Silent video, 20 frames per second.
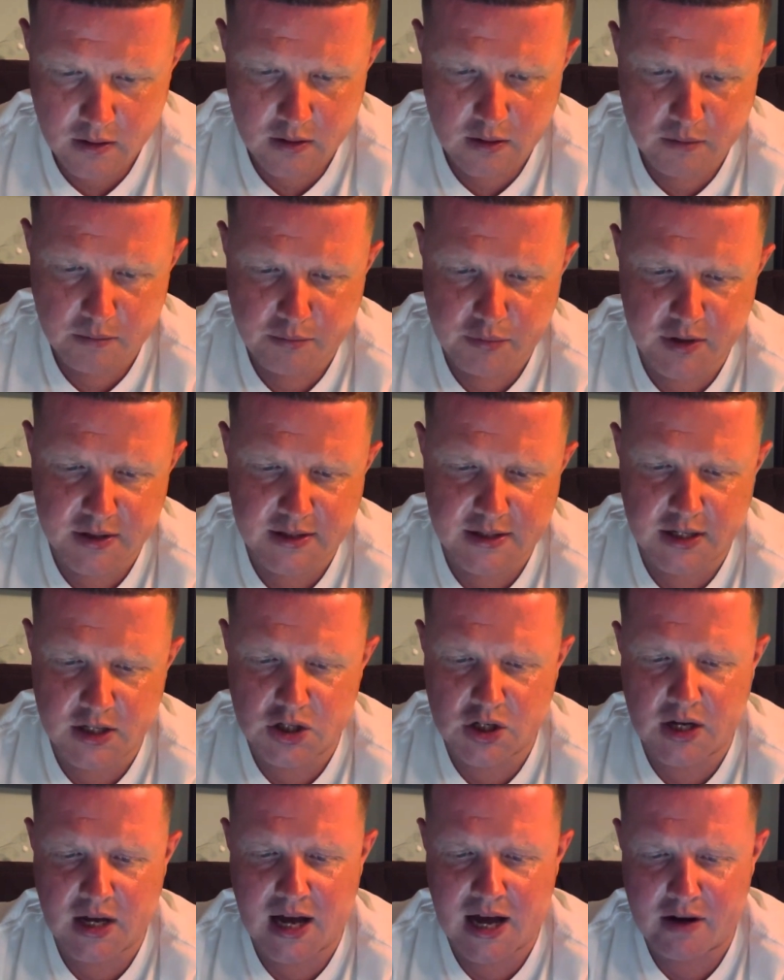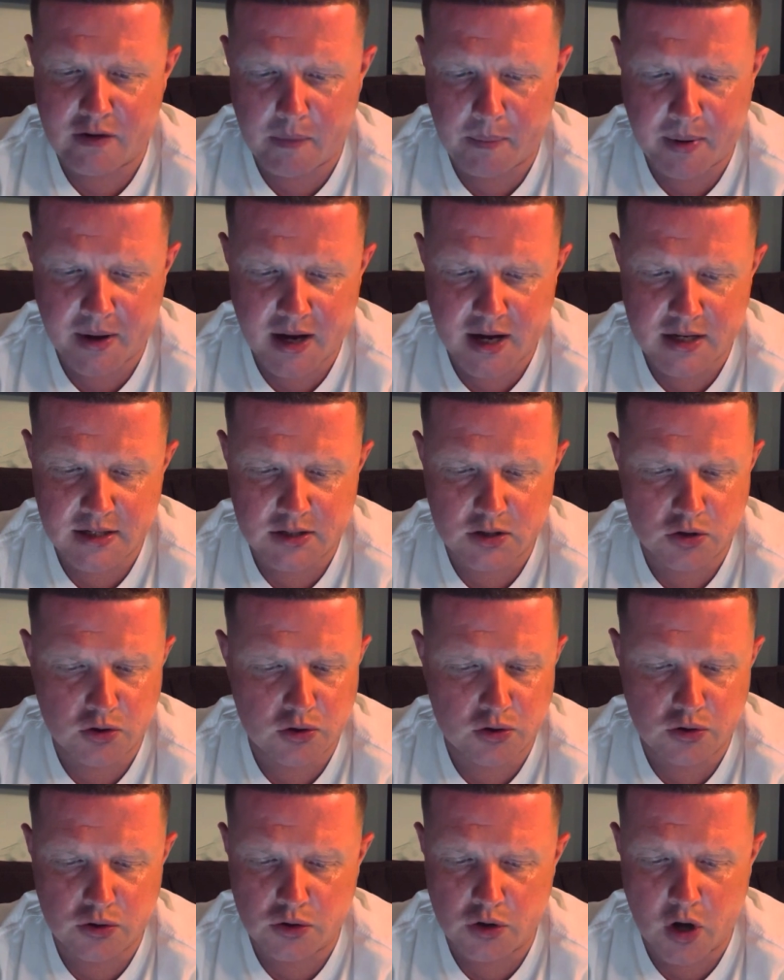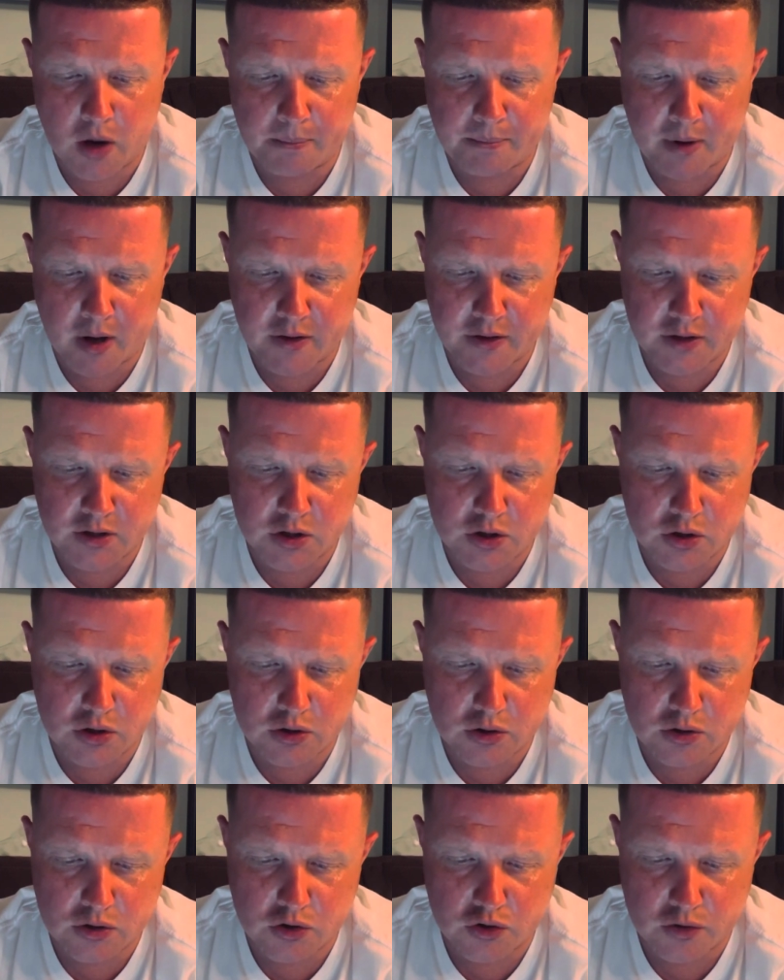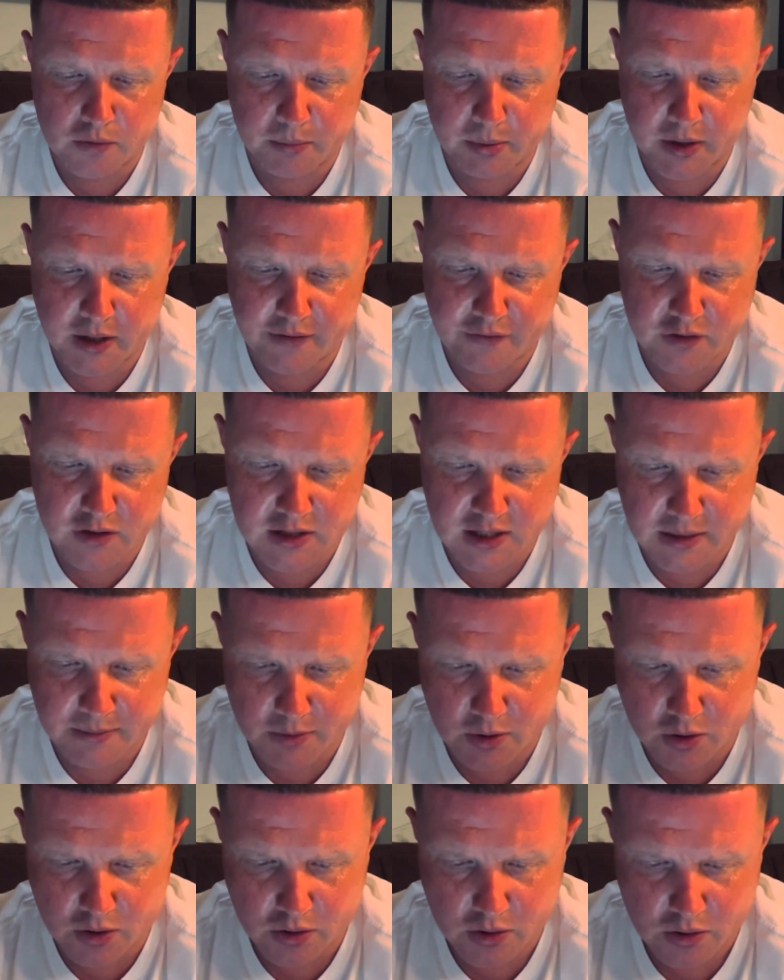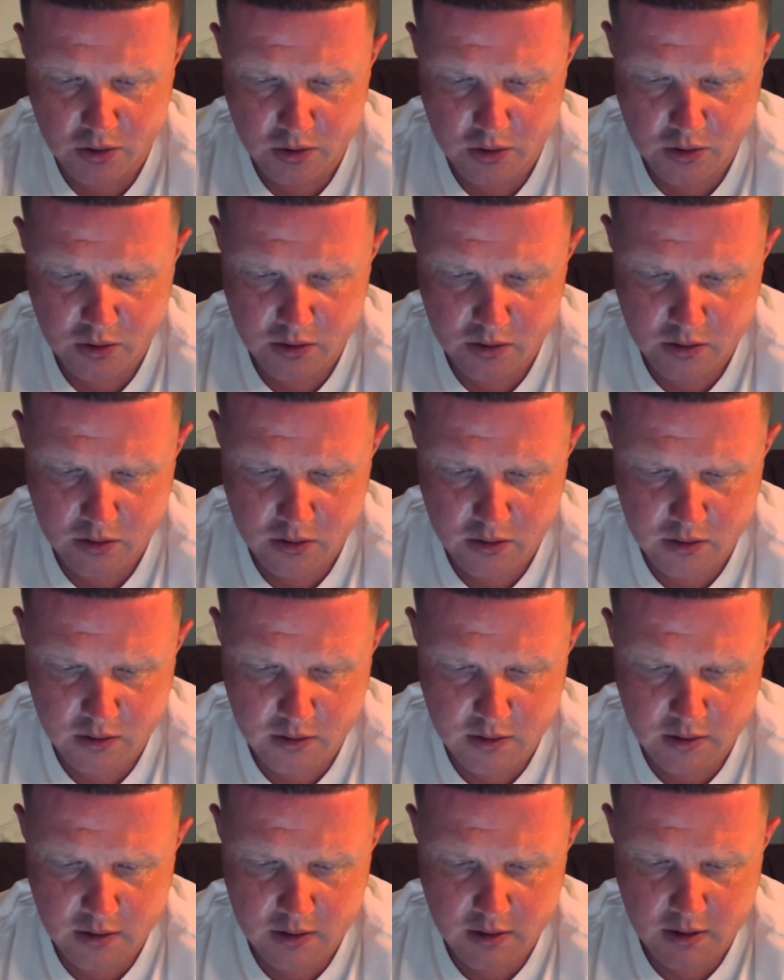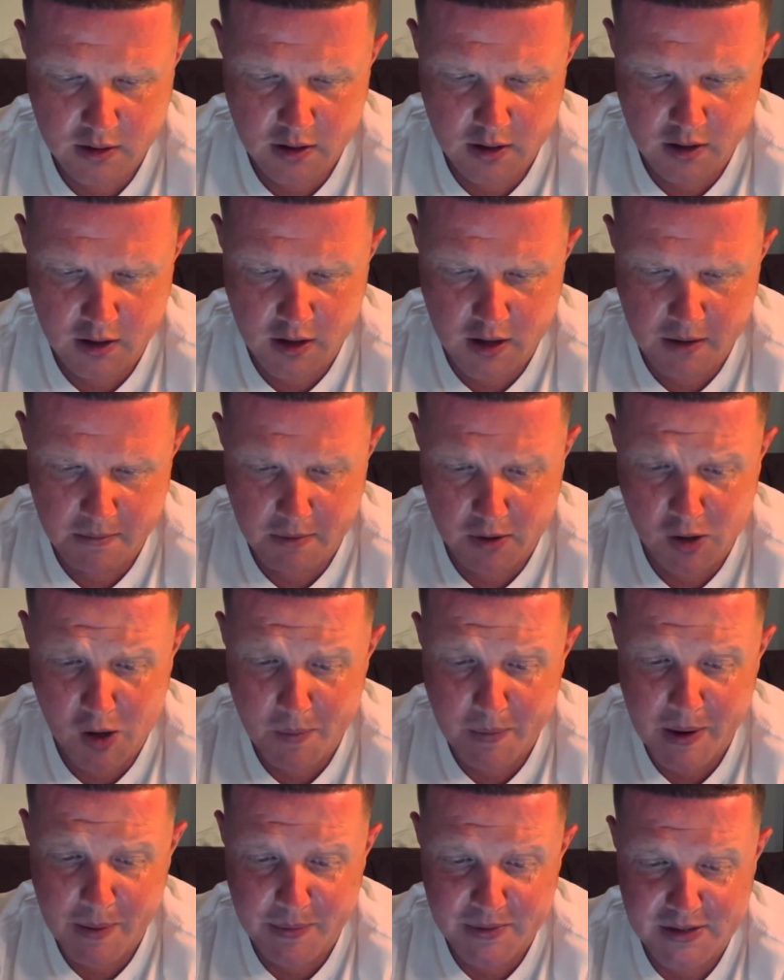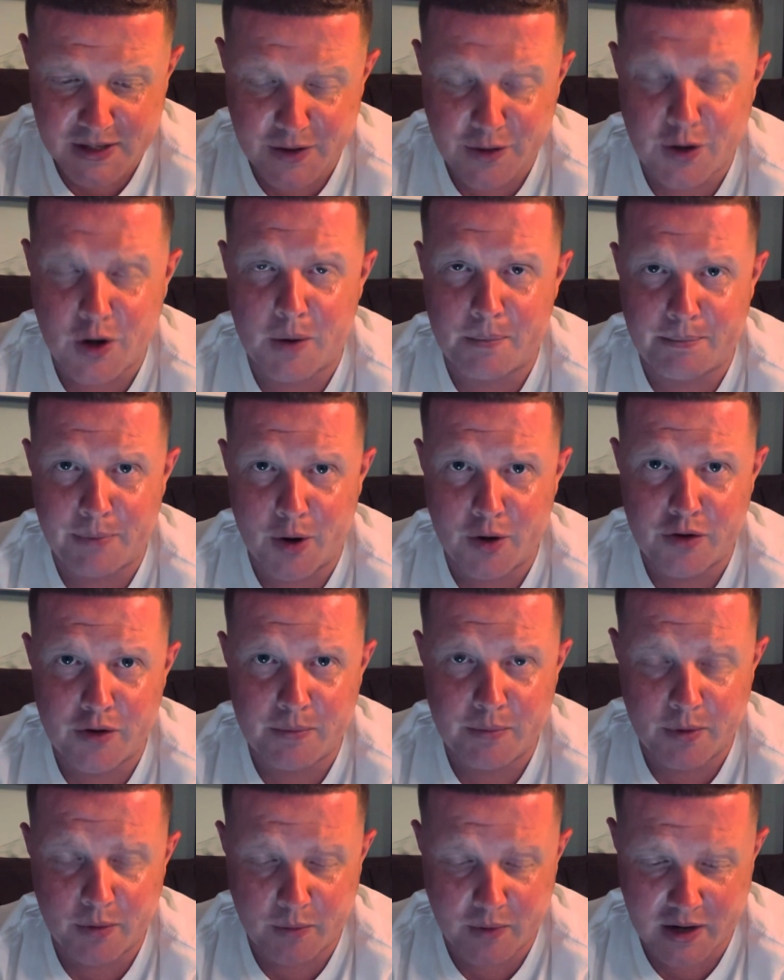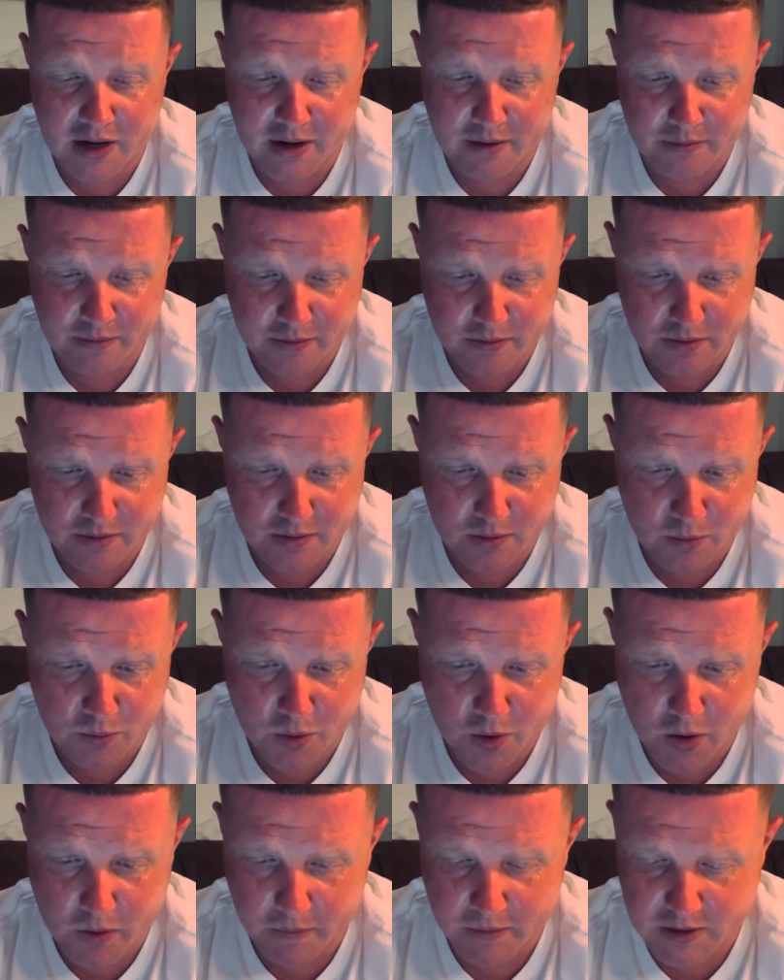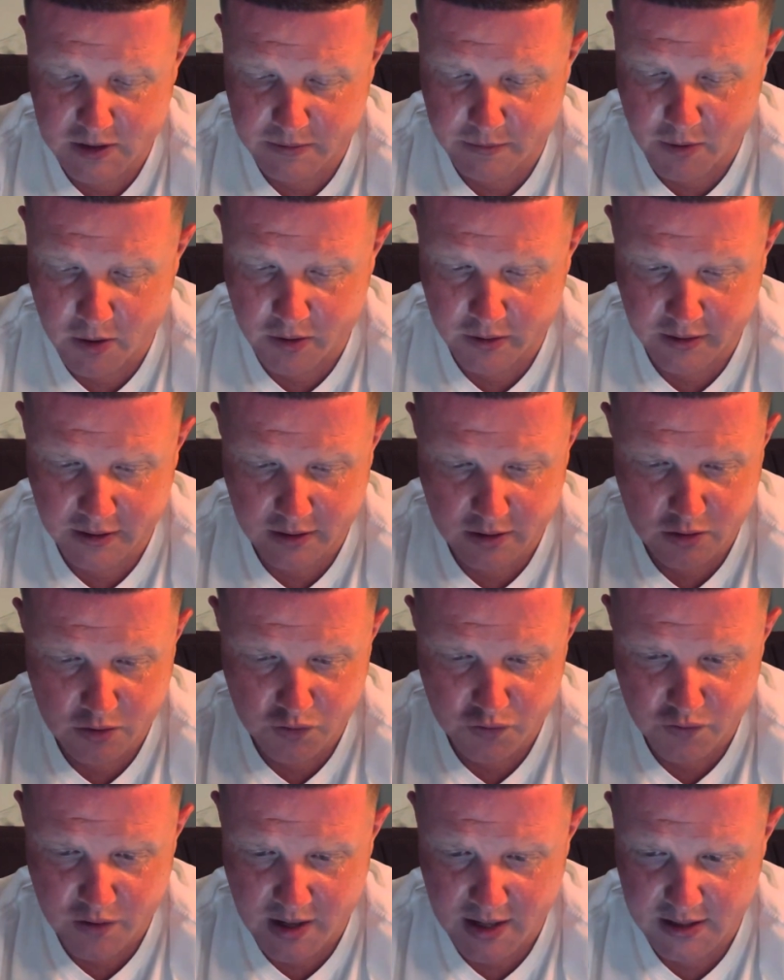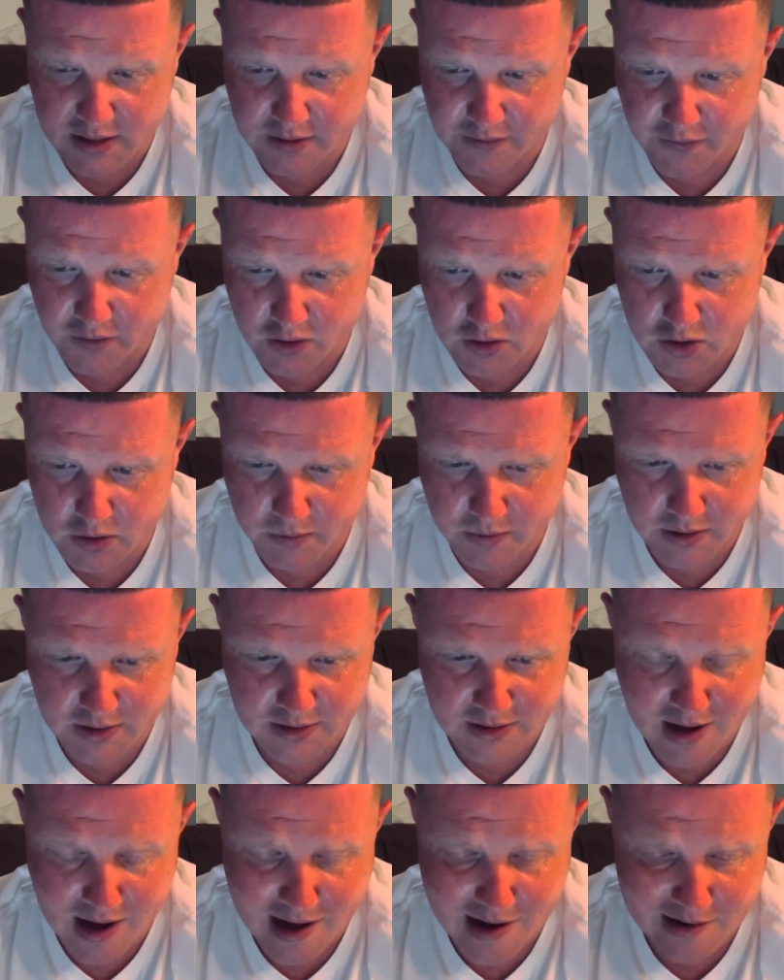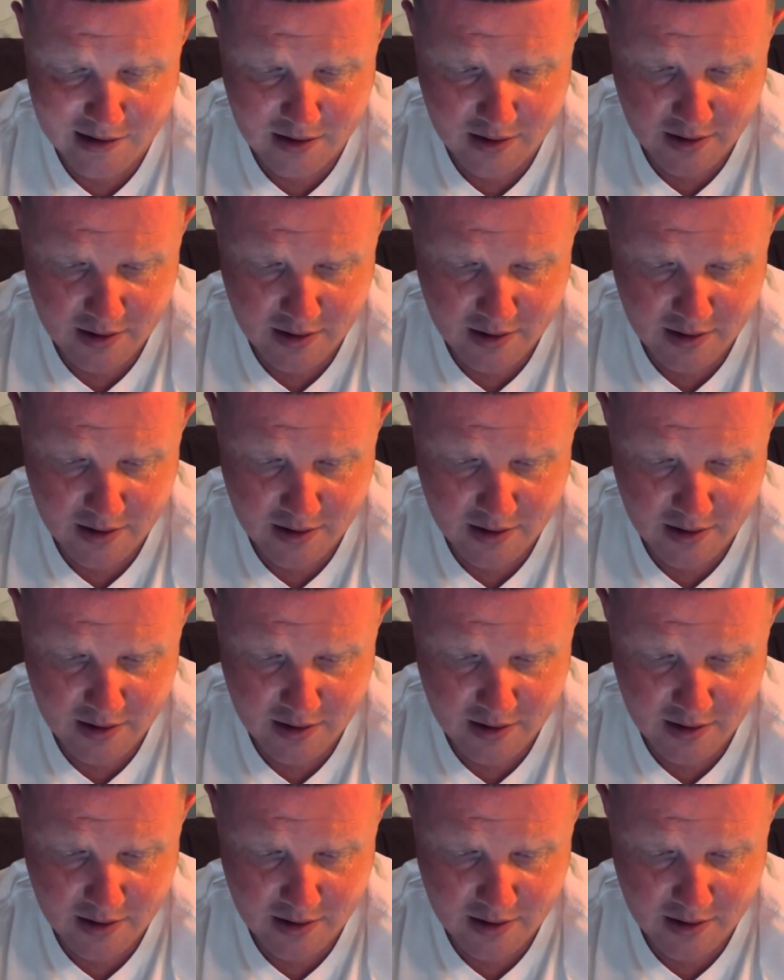Prestige Car Repairs, not bothered, doesn't play for us anymore. A lot of people saying they're not bothered, but when I woke up this morning, Christ, I thought someone had died.